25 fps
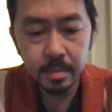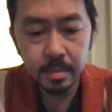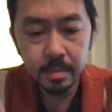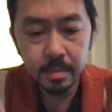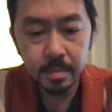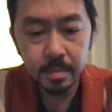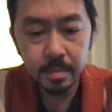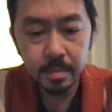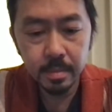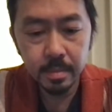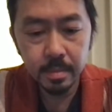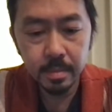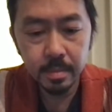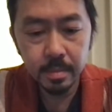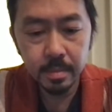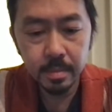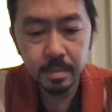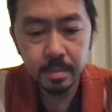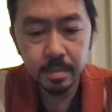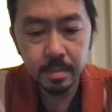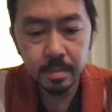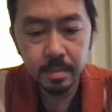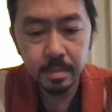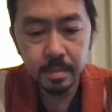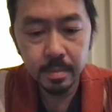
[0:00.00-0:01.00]
Comment
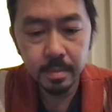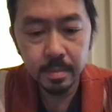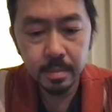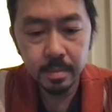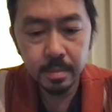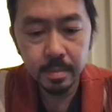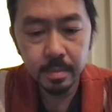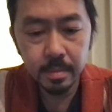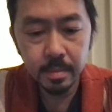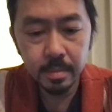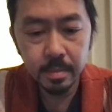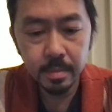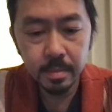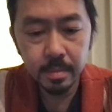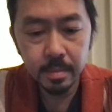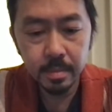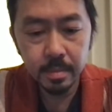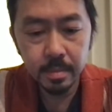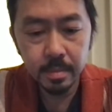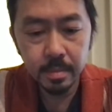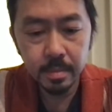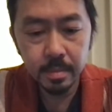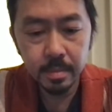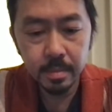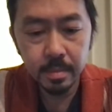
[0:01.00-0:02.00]
if you have
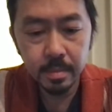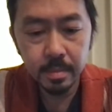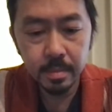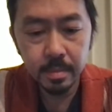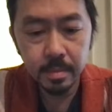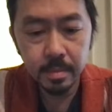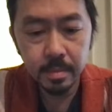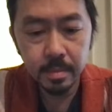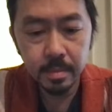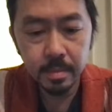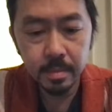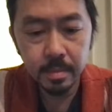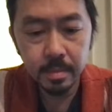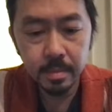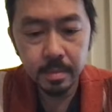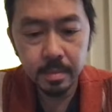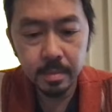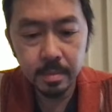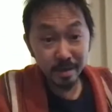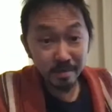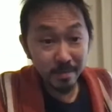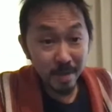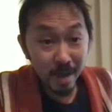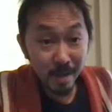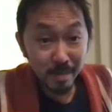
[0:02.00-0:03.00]
you,
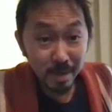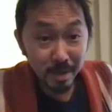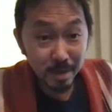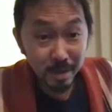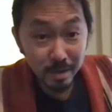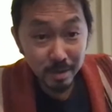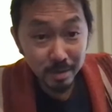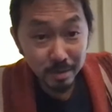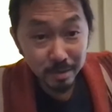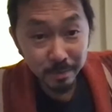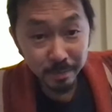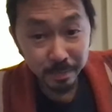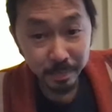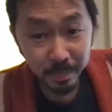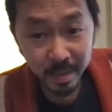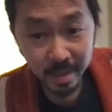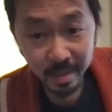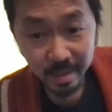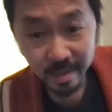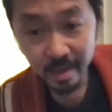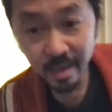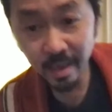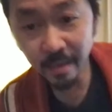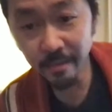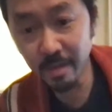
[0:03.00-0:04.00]
it might be you,
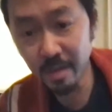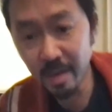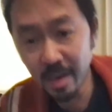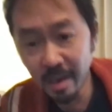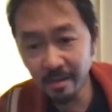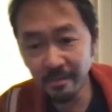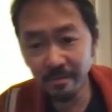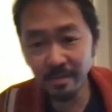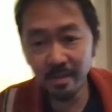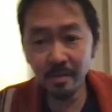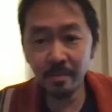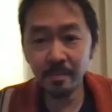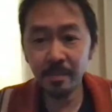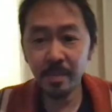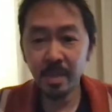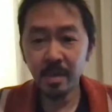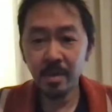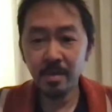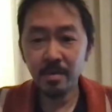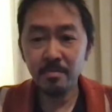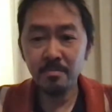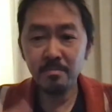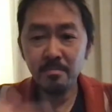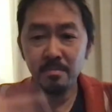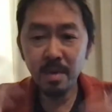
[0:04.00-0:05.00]
if you have a
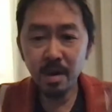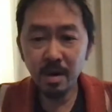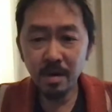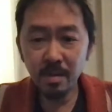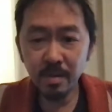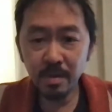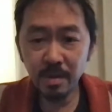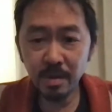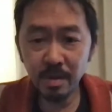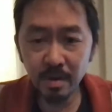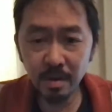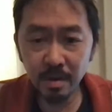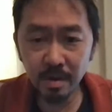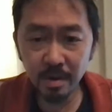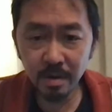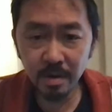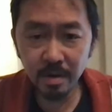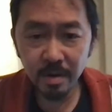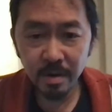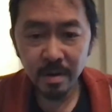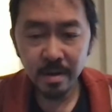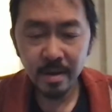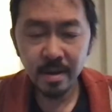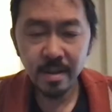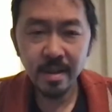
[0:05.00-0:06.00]

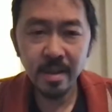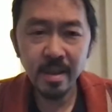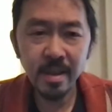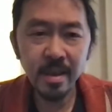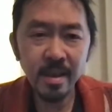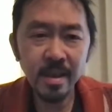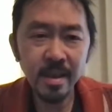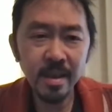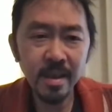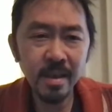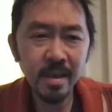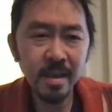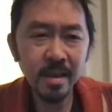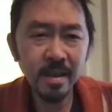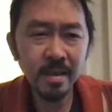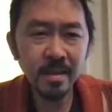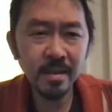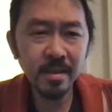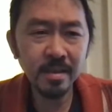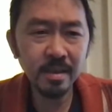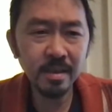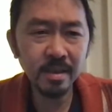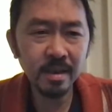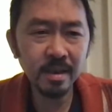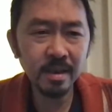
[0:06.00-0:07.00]
mother
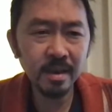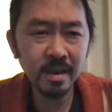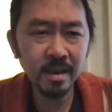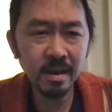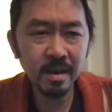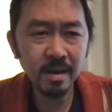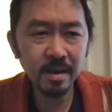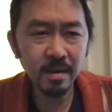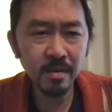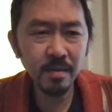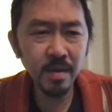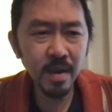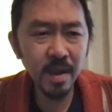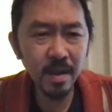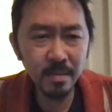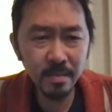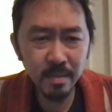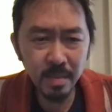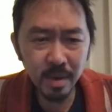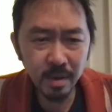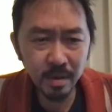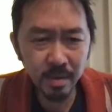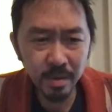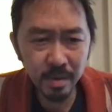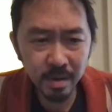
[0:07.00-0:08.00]
and a
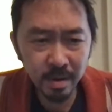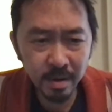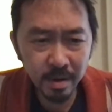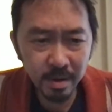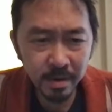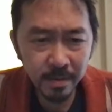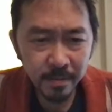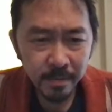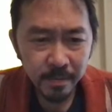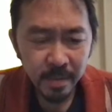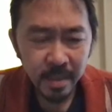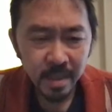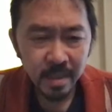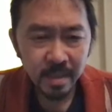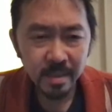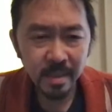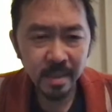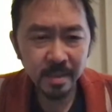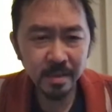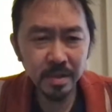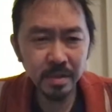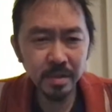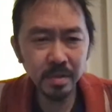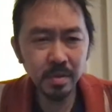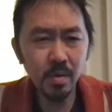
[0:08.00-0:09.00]
grandmother that
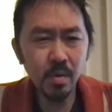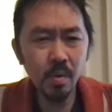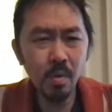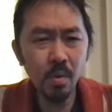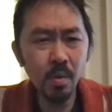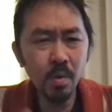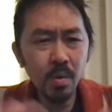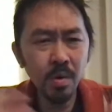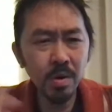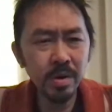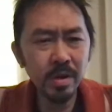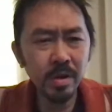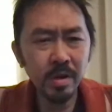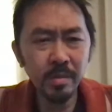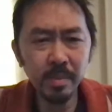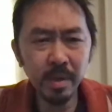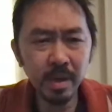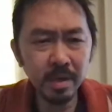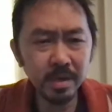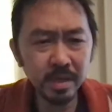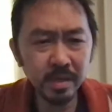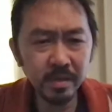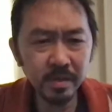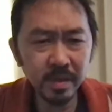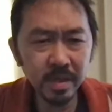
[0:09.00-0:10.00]
just hoard a
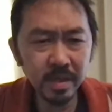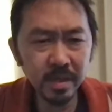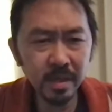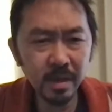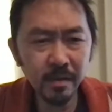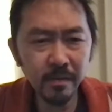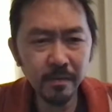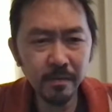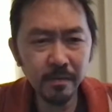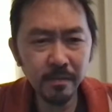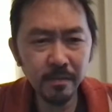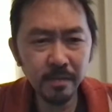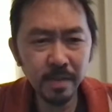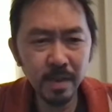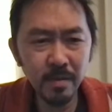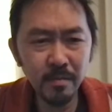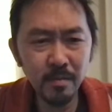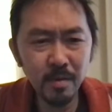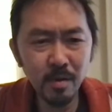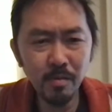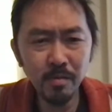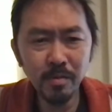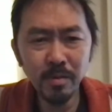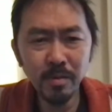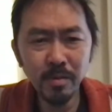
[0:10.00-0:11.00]
bunch of stuff. They
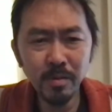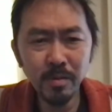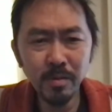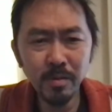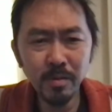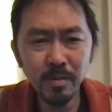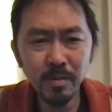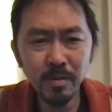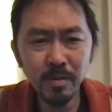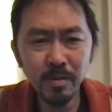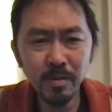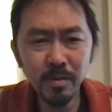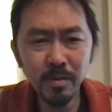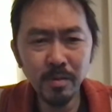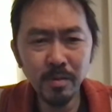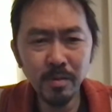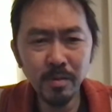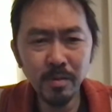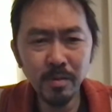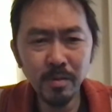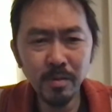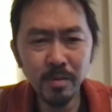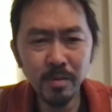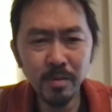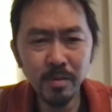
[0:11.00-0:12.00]
won't let go of
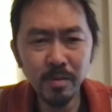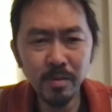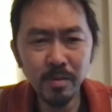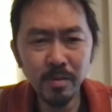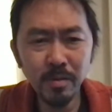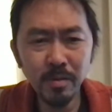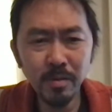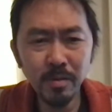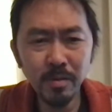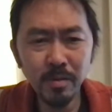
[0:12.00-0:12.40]
anything.